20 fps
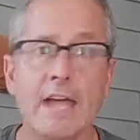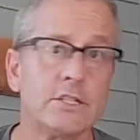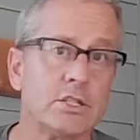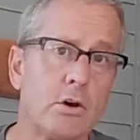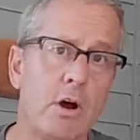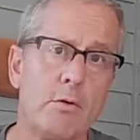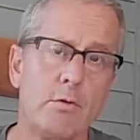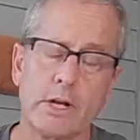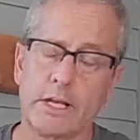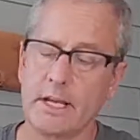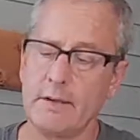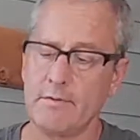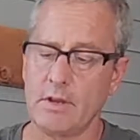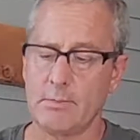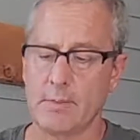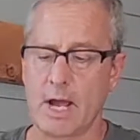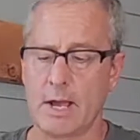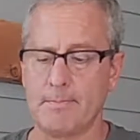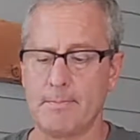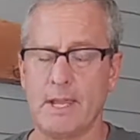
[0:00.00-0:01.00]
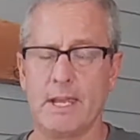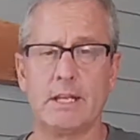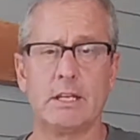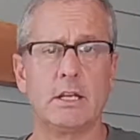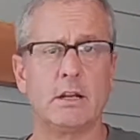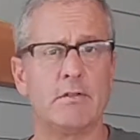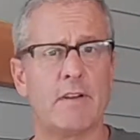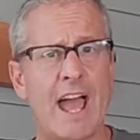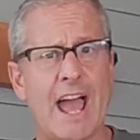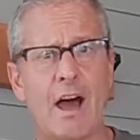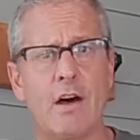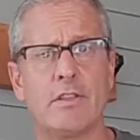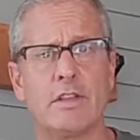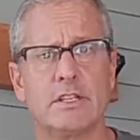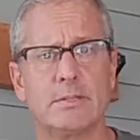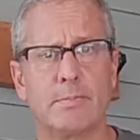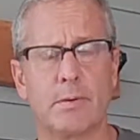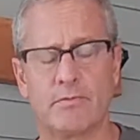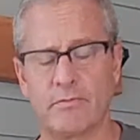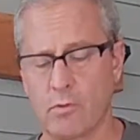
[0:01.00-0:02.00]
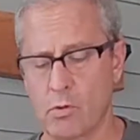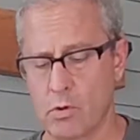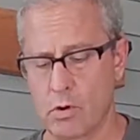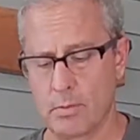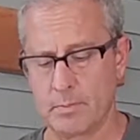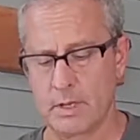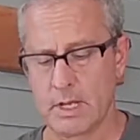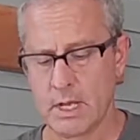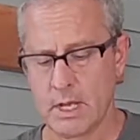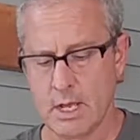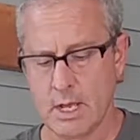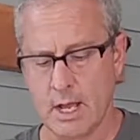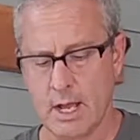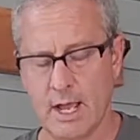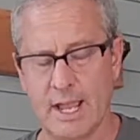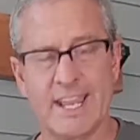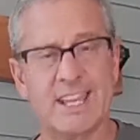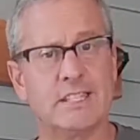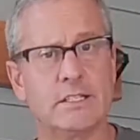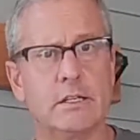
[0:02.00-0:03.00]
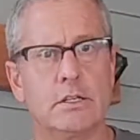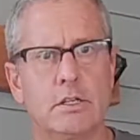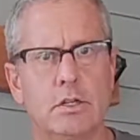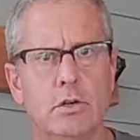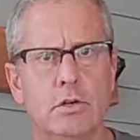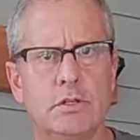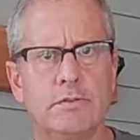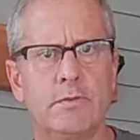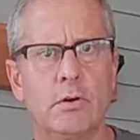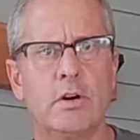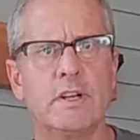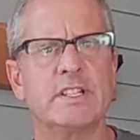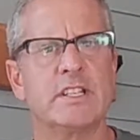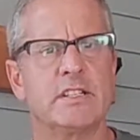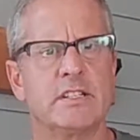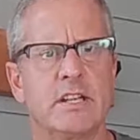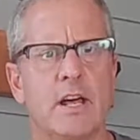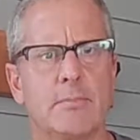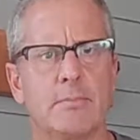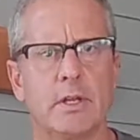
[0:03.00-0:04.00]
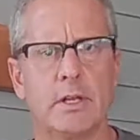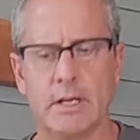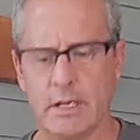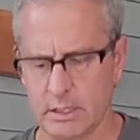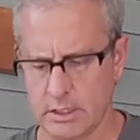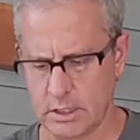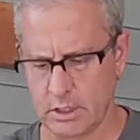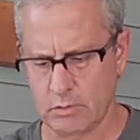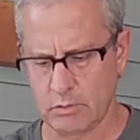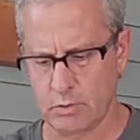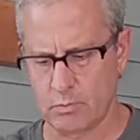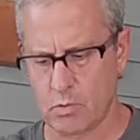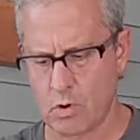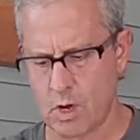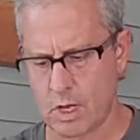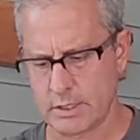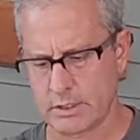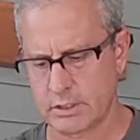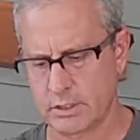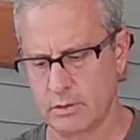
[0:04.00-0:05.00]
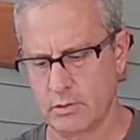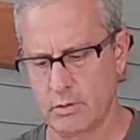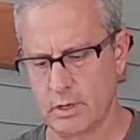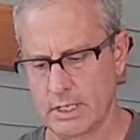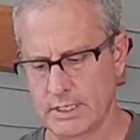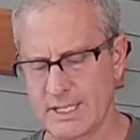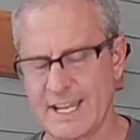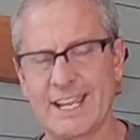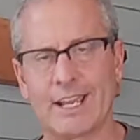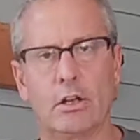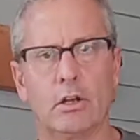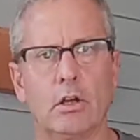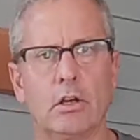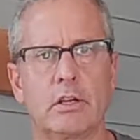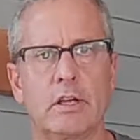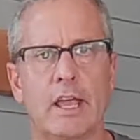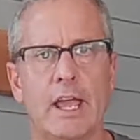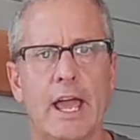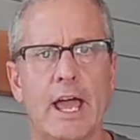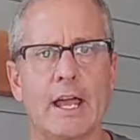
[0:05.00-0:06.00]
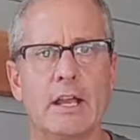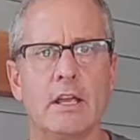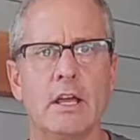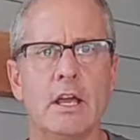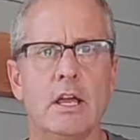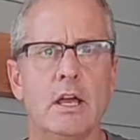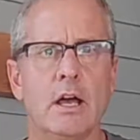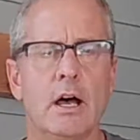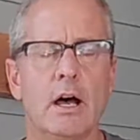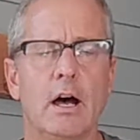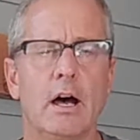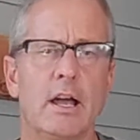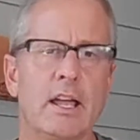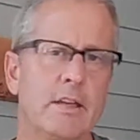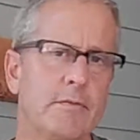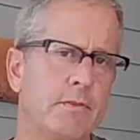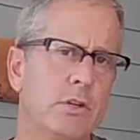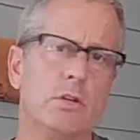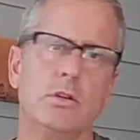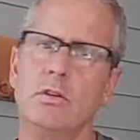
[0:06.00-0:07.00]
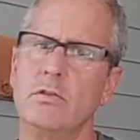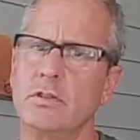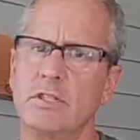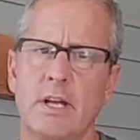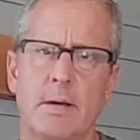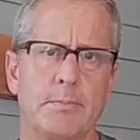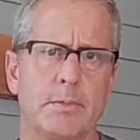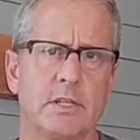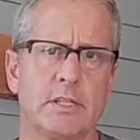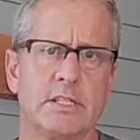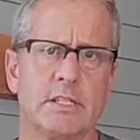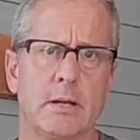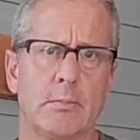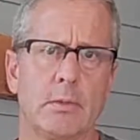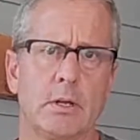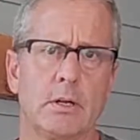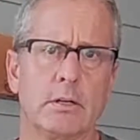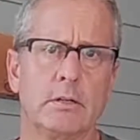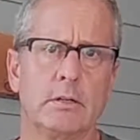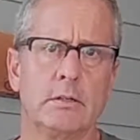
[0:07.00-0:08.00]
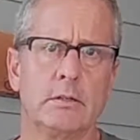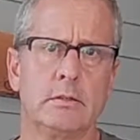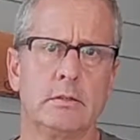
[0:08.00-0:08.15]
And so I want to give you my opinion of how this performed. Is it useful? Is it something that you would want to take a look at if you do something similar?